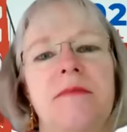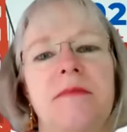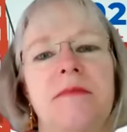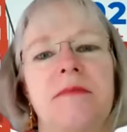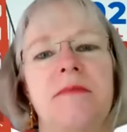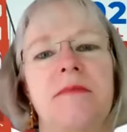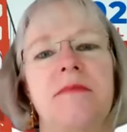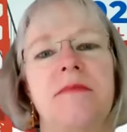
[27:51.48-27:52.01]

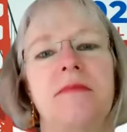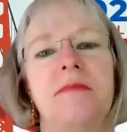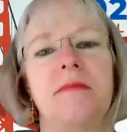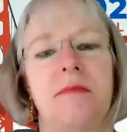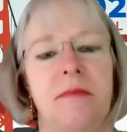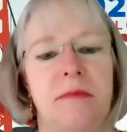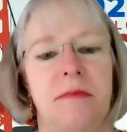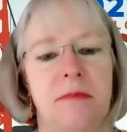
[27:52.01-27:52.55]

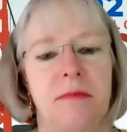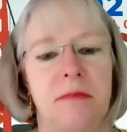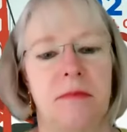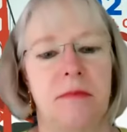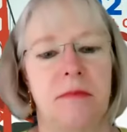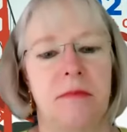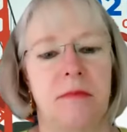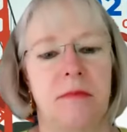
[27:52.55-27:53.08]

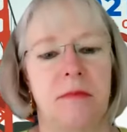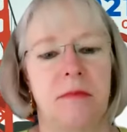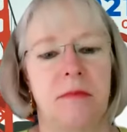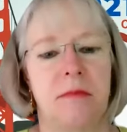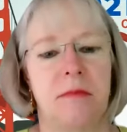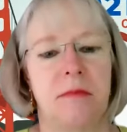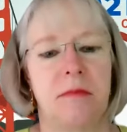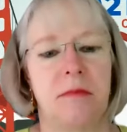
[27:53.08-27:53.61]

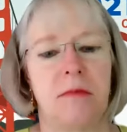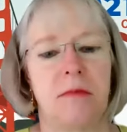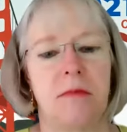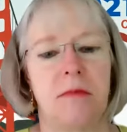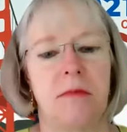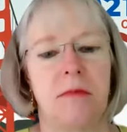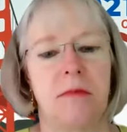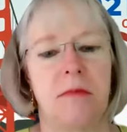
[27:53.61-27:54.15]

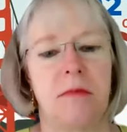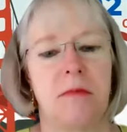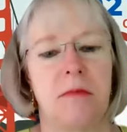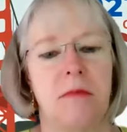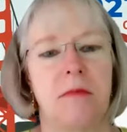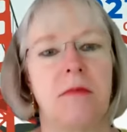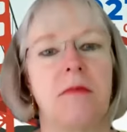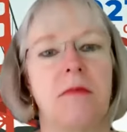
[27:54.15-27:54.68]

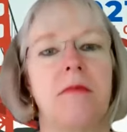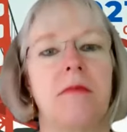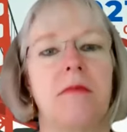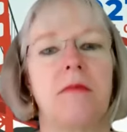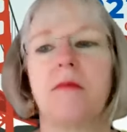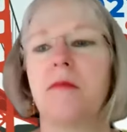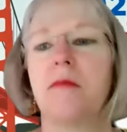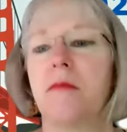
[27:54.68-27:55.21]

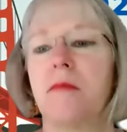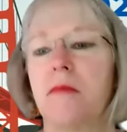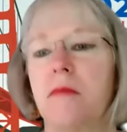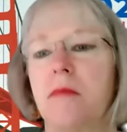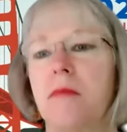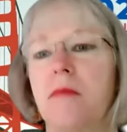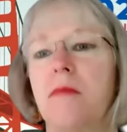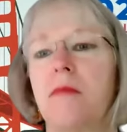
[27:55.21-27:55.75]

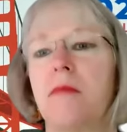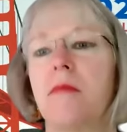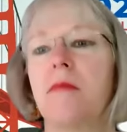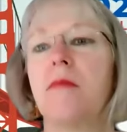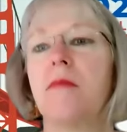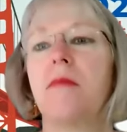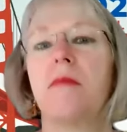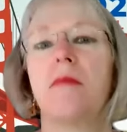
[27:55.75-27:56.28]

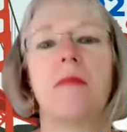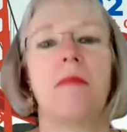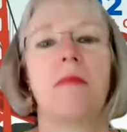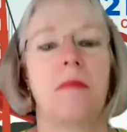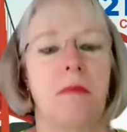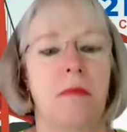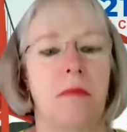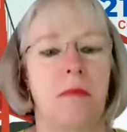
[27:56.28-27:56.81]

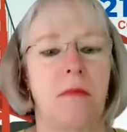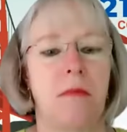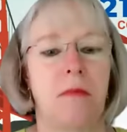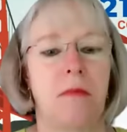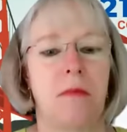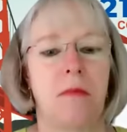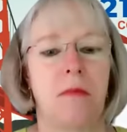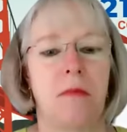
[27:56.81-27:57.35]

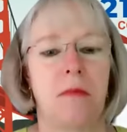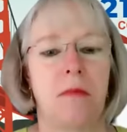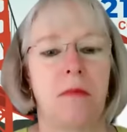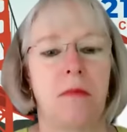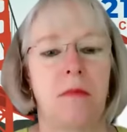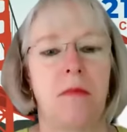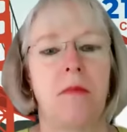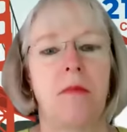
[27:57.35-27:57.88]

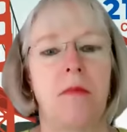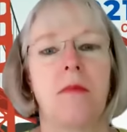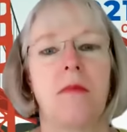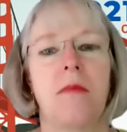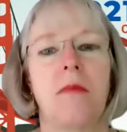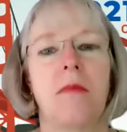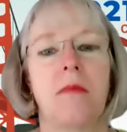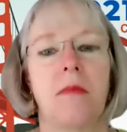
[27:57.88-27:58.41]

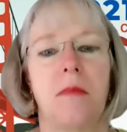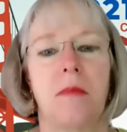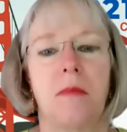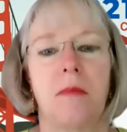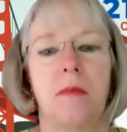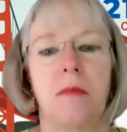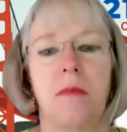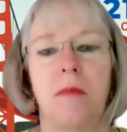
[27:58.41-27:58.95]

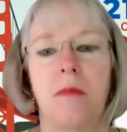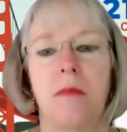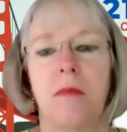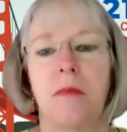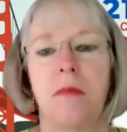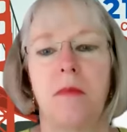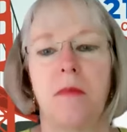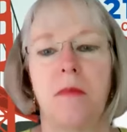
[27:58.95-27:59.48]
No words are spoken by the person on screen.